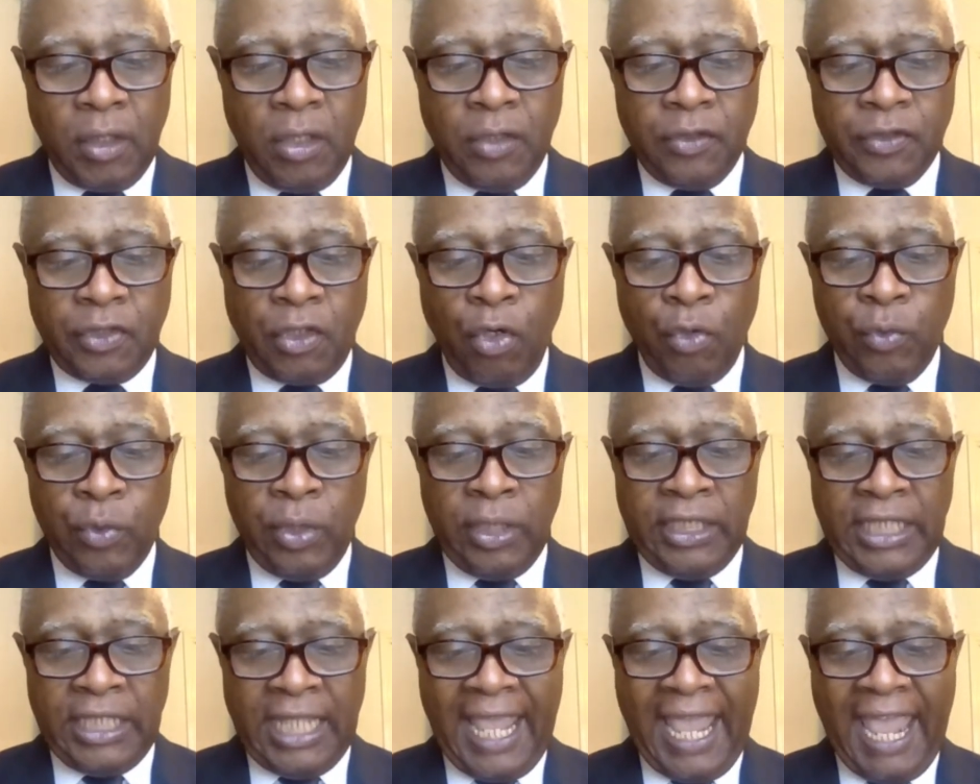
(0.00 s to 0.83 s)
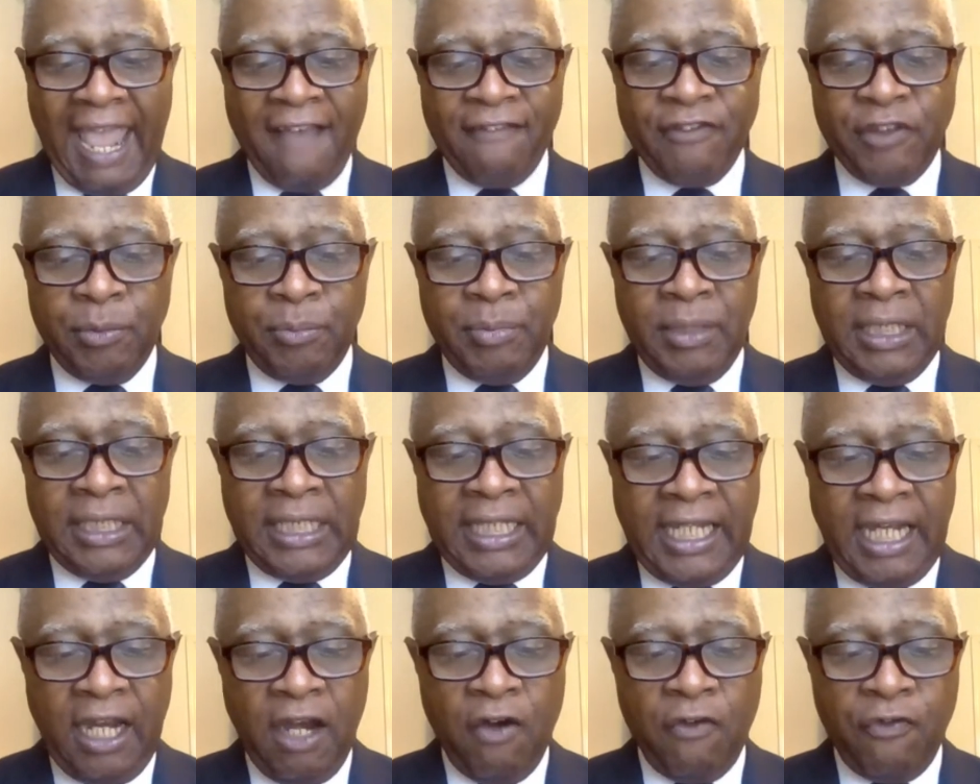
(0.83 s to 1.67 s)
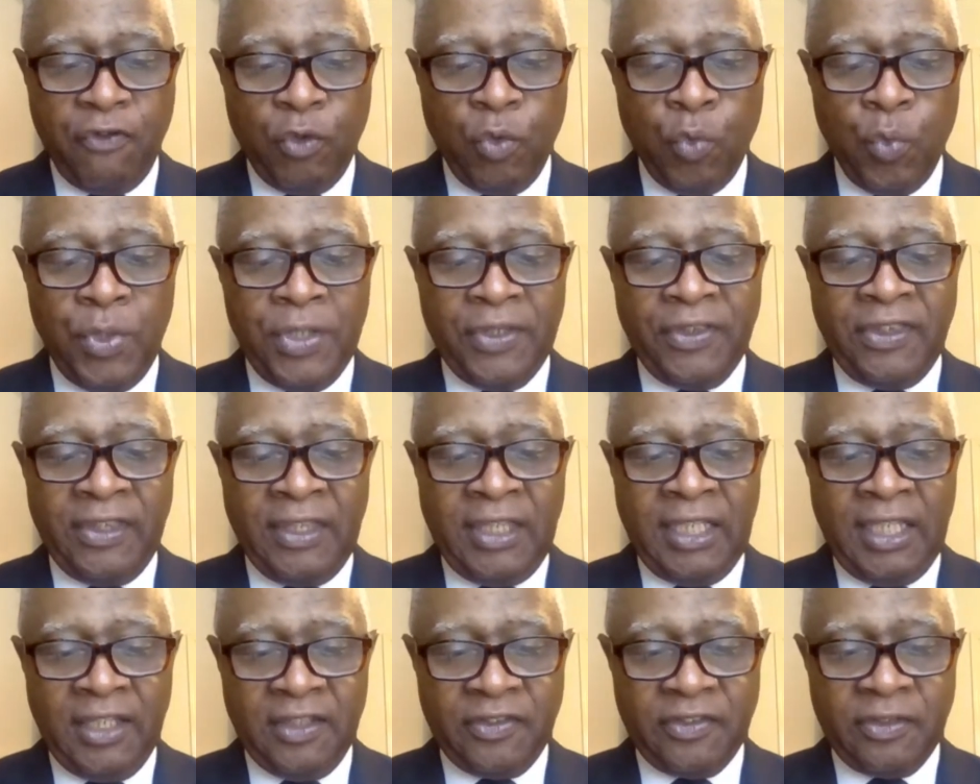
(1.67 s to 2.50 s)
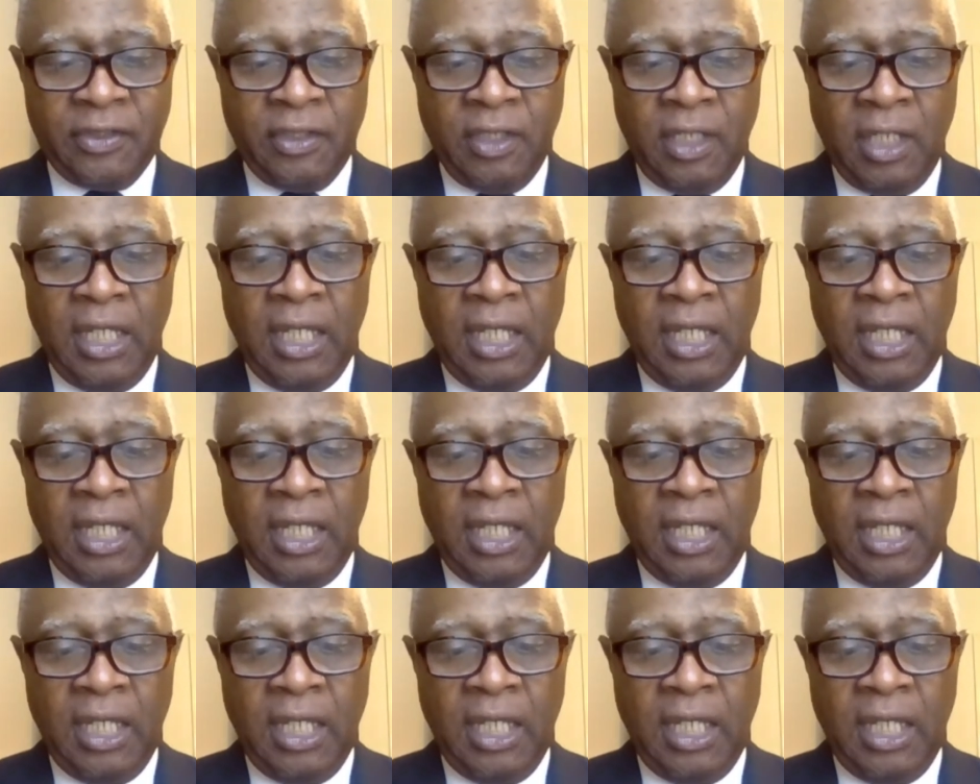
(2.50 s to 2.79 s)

So they have to be careful with this.